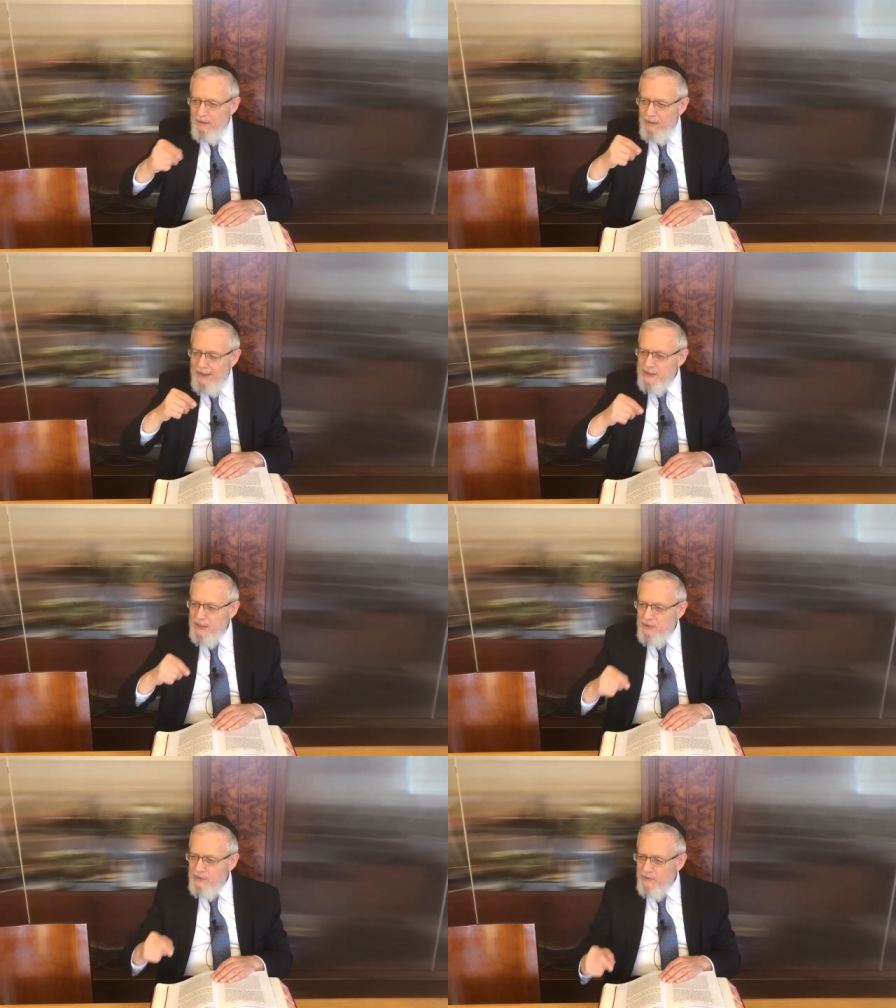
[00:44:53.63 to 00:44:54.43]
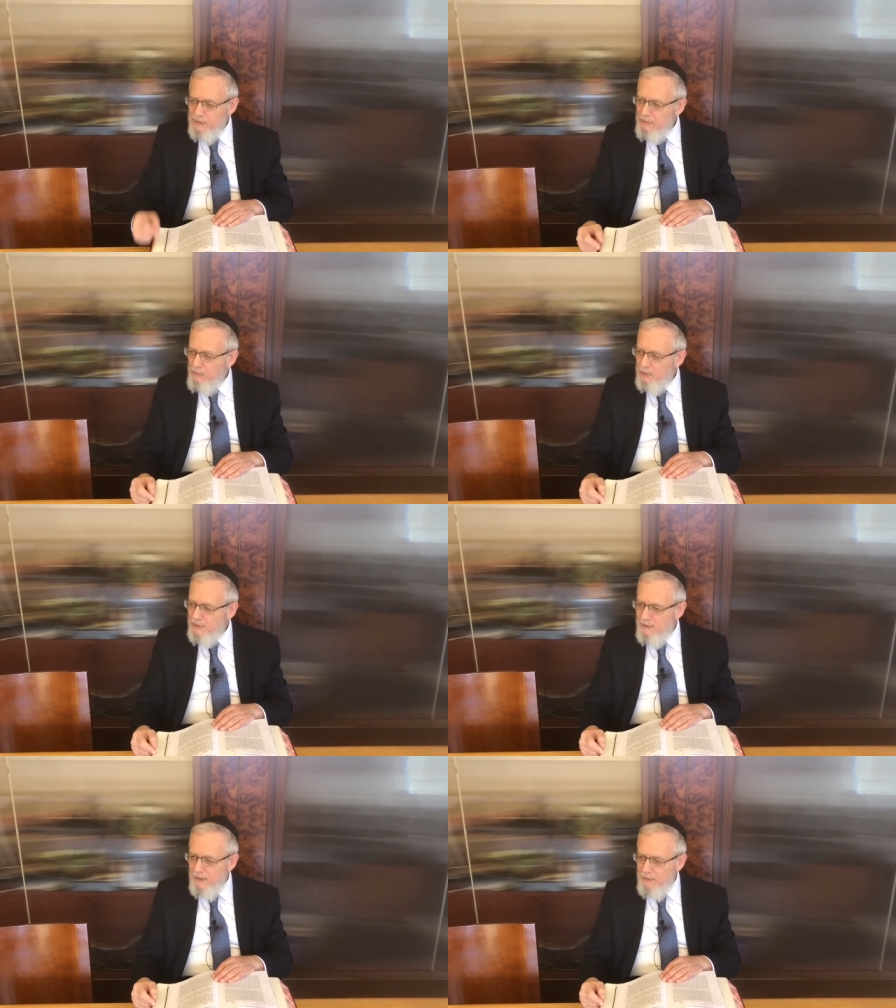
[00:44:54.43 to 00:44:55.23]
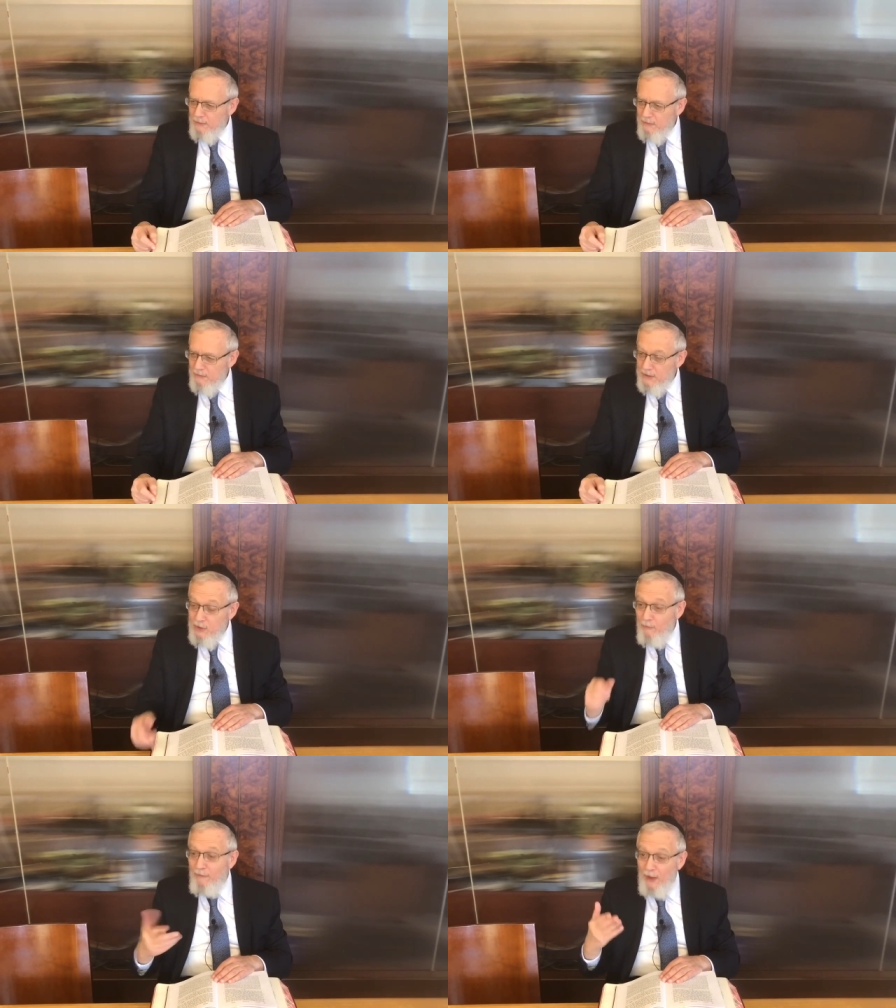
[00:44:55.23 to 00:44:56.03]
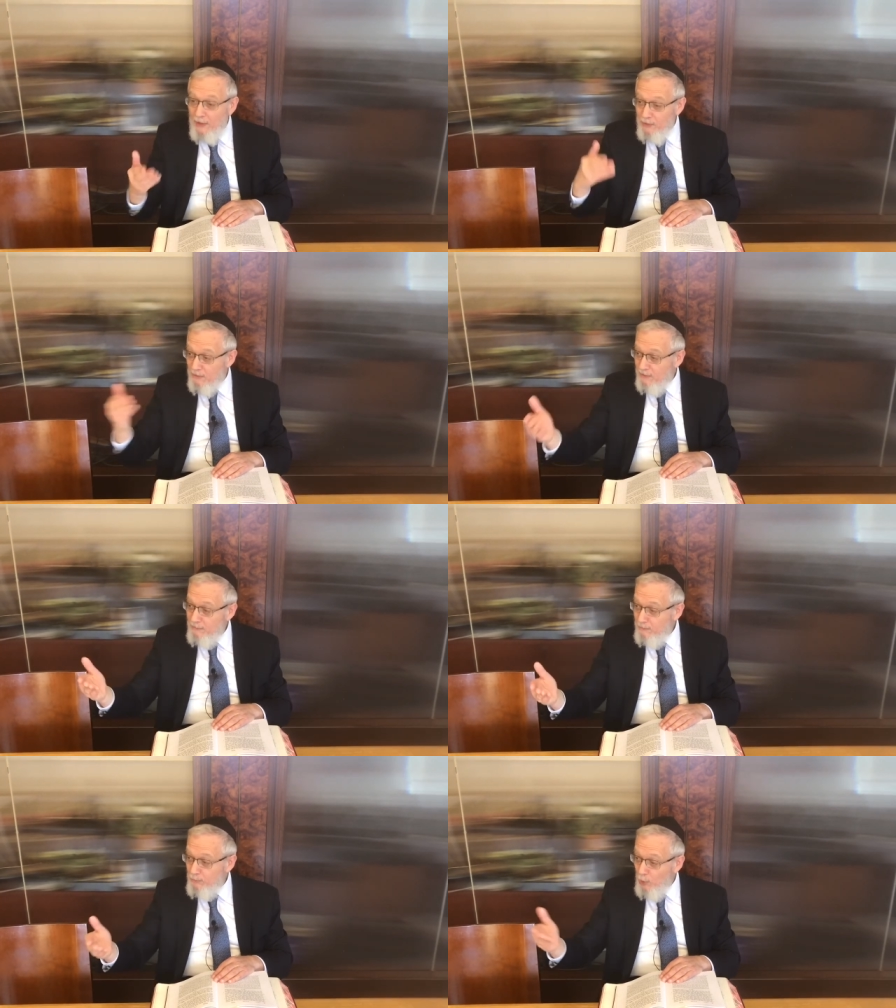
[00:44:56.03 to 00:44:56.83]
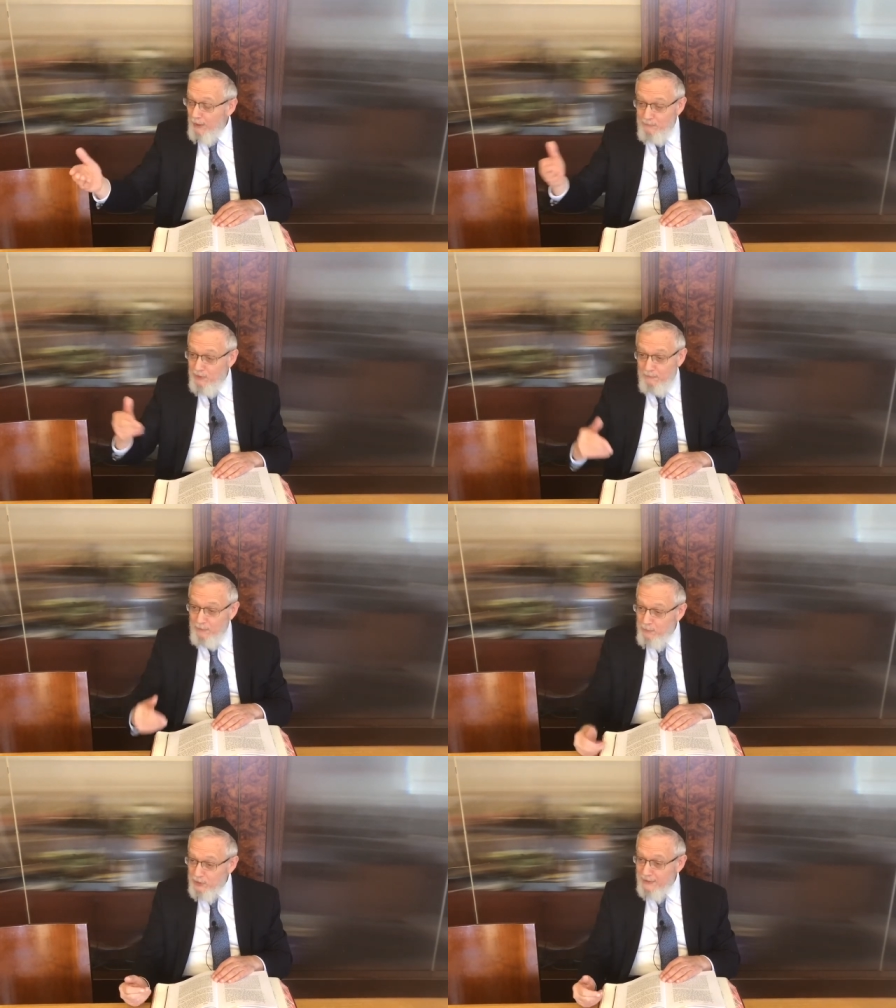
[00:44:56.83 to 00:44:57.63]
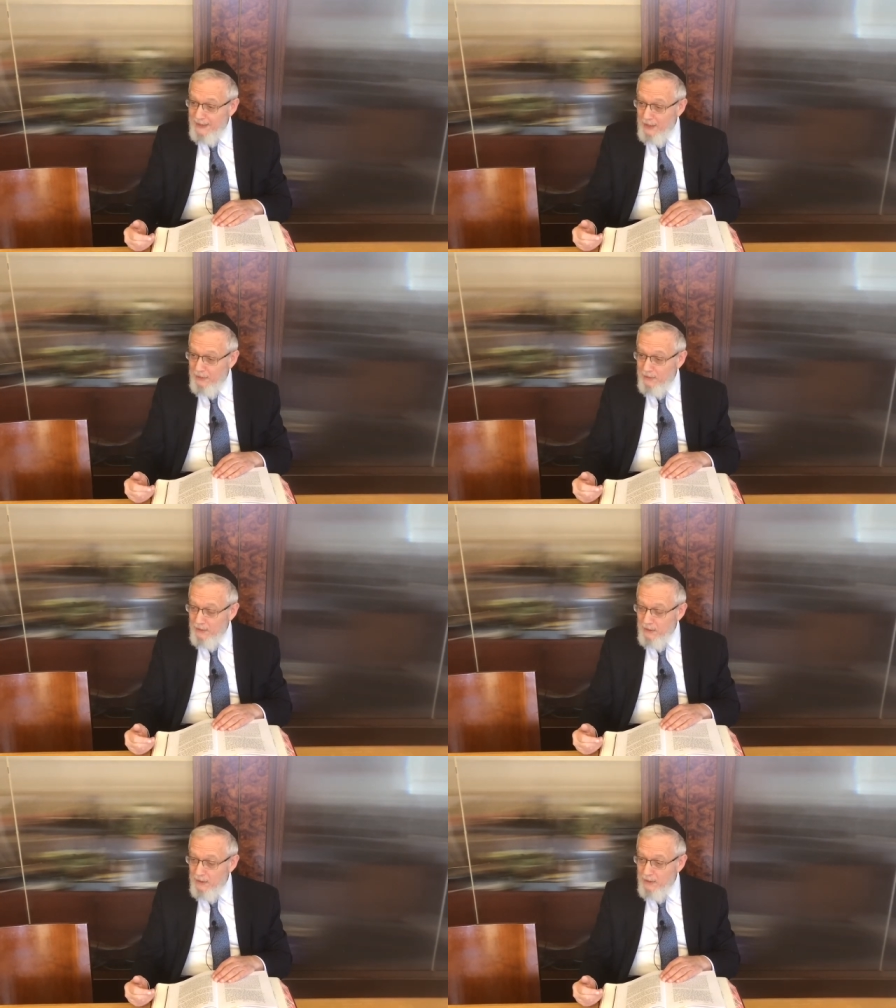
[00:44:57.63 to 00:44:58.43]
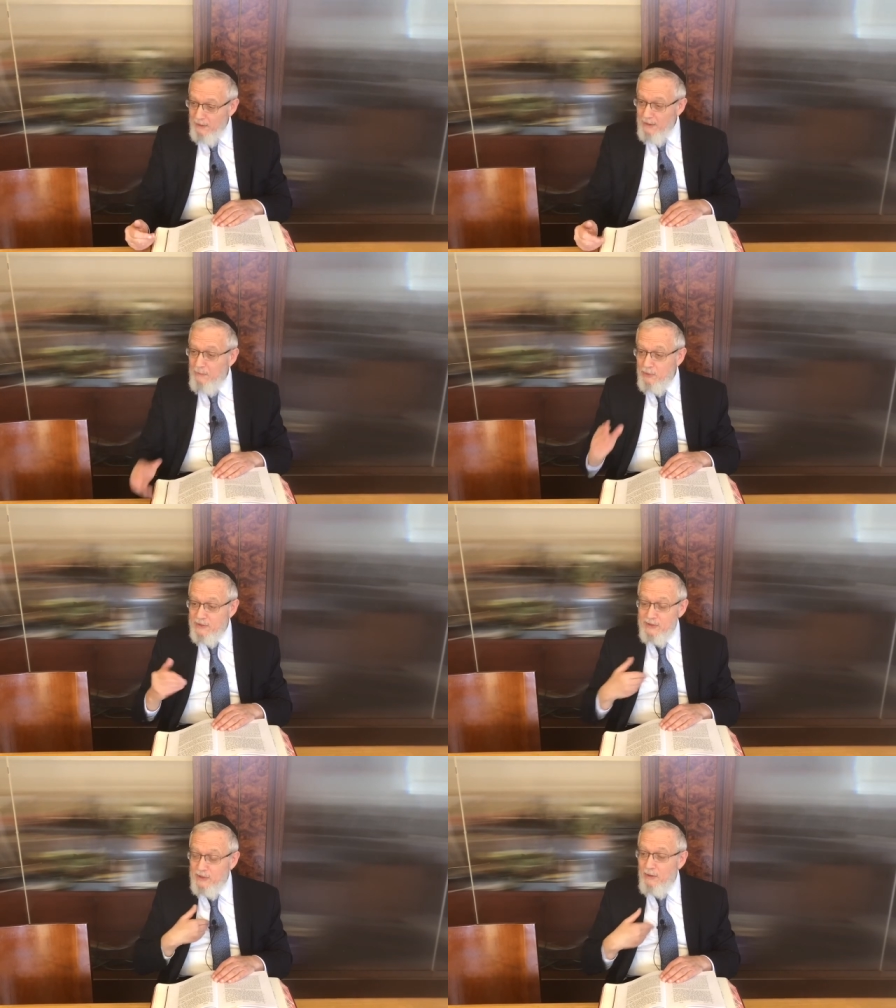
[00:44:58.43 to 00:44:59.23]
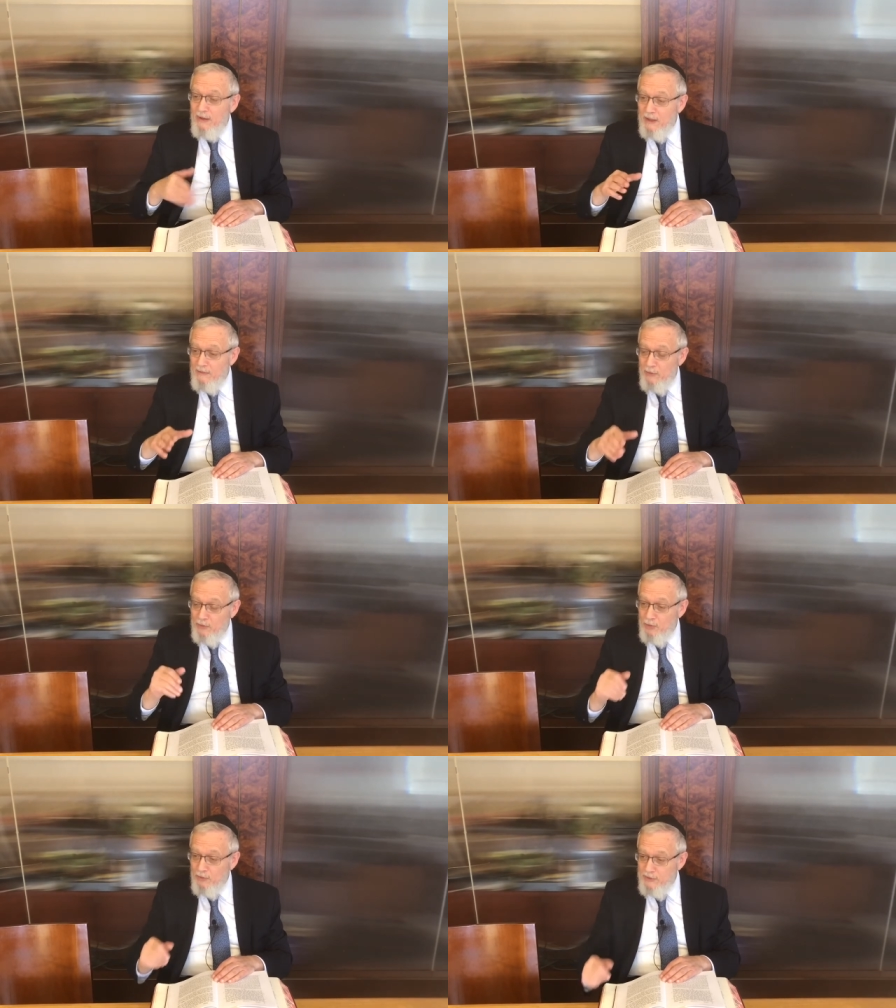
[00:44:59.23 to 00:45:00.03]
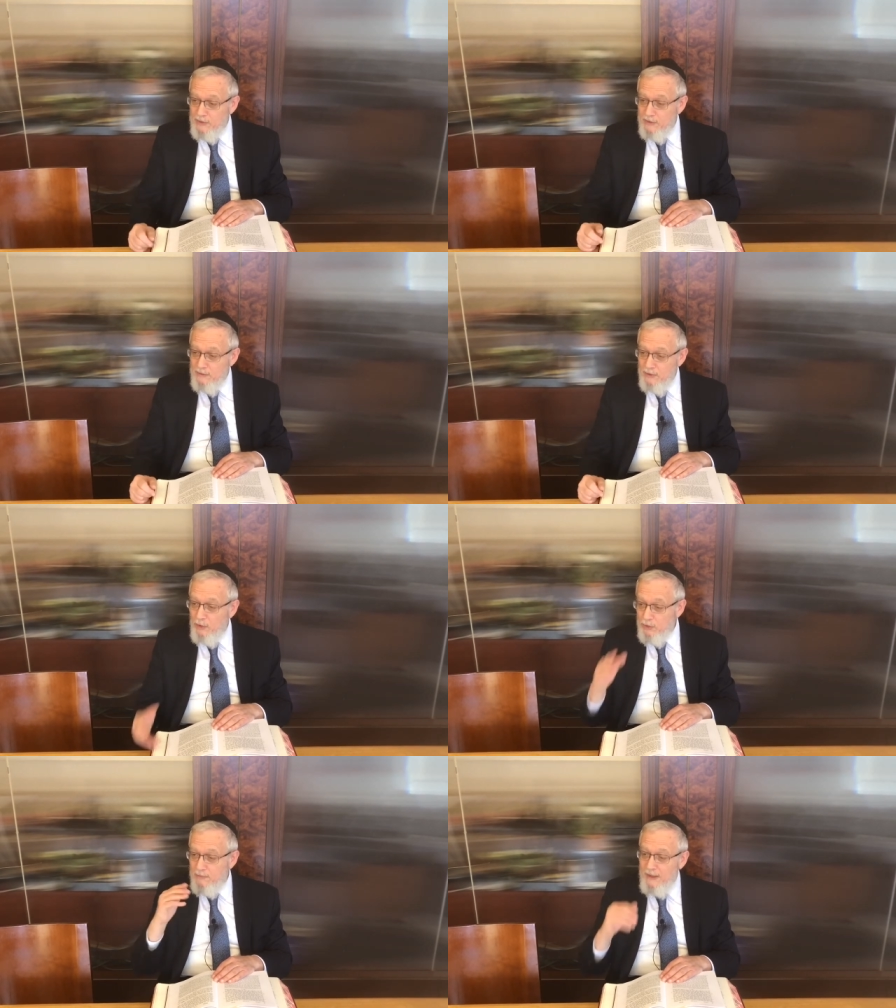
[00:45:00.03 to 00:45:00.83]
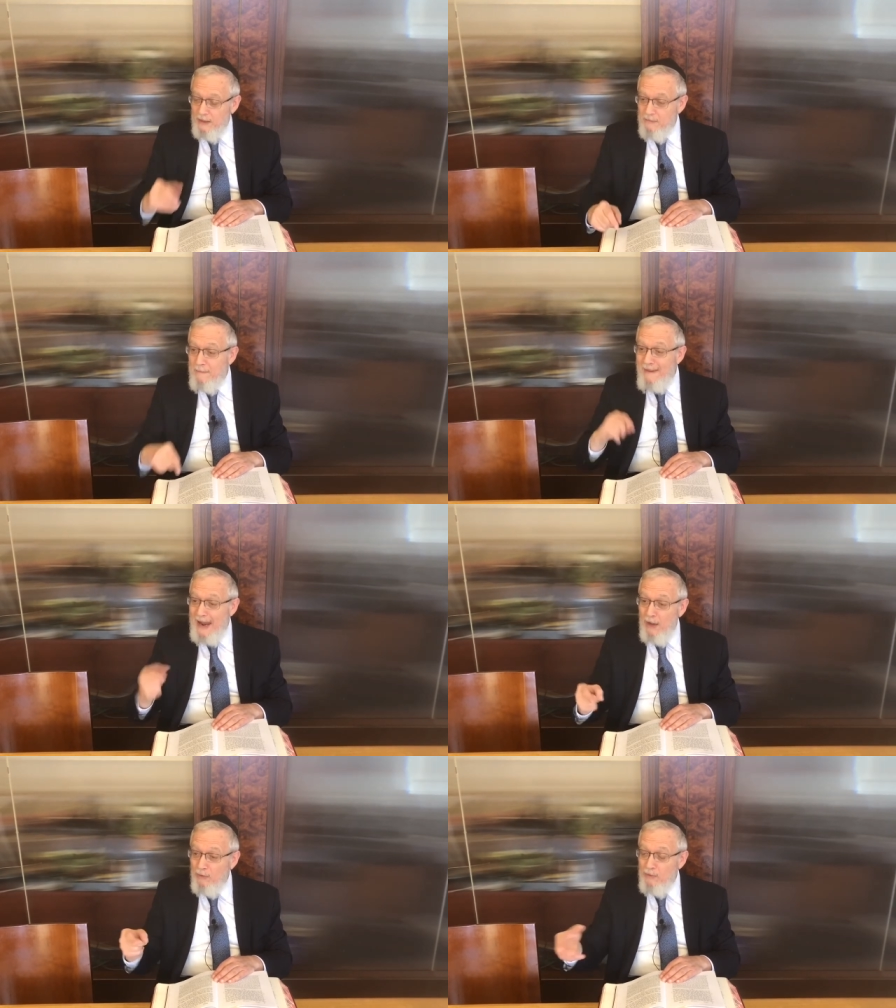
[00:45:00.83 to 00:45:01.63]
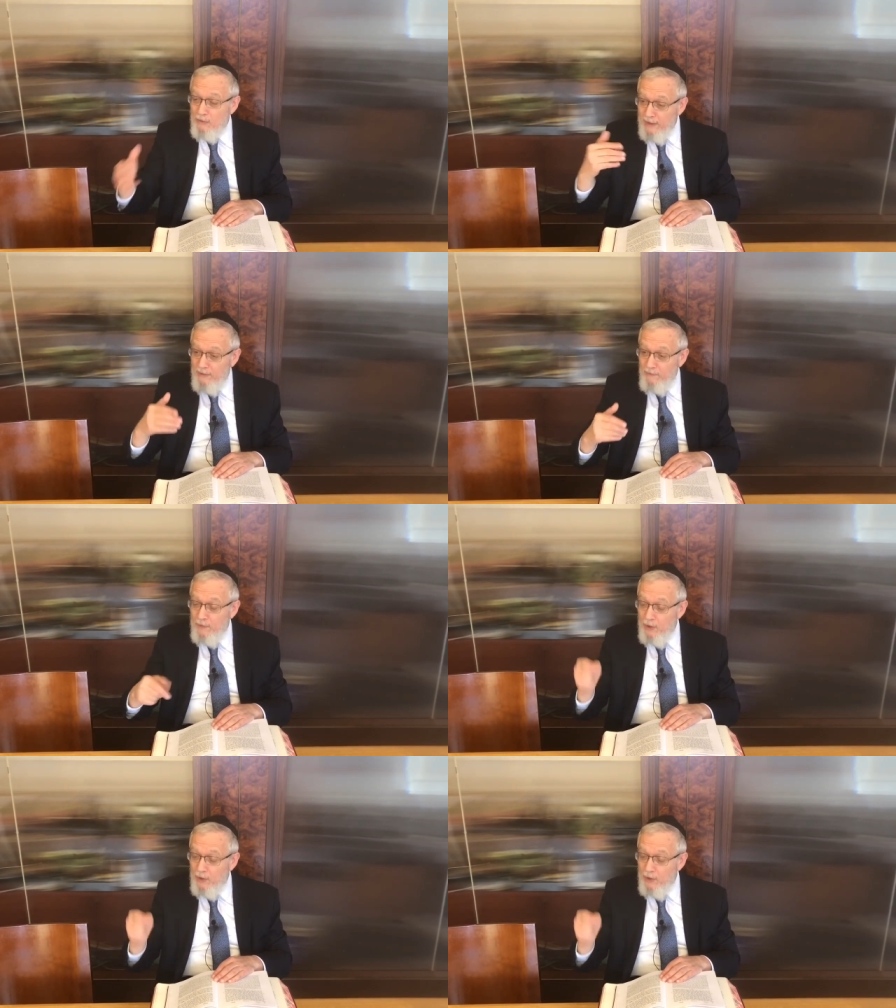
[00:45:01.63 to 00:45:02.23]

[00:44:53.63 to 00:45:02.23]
He has to, he deserves to be put to death. His own father brought him to be put to death. Nimrod says, You know, I'll give you a choice, an ultimatum. You bow, you live.